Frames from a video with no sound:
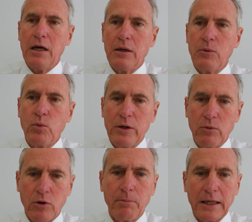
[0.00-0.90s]
we
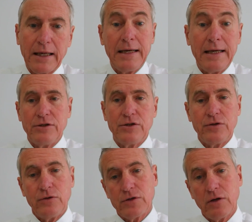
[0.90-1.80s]
were obligated
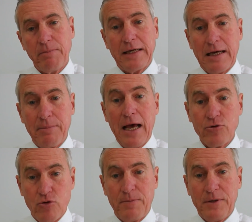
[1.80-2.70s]
to sort of pick up
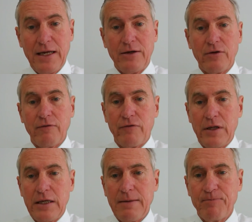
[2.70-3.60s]
100% of
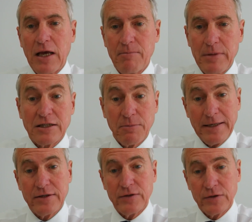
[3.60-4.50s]
the
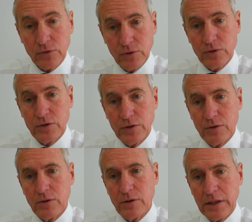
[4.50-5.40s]
expenses through
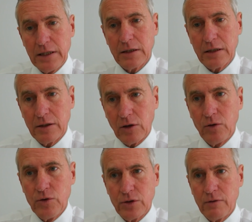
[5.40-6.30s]
to the
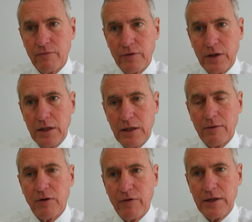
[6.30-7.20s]
conclusion of
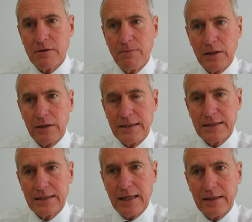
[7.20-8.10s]
the feasibility
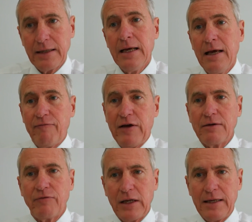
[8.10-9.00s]
study.
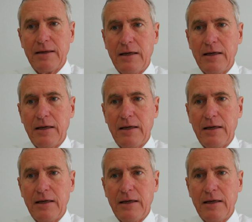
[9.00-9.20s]
Effectively,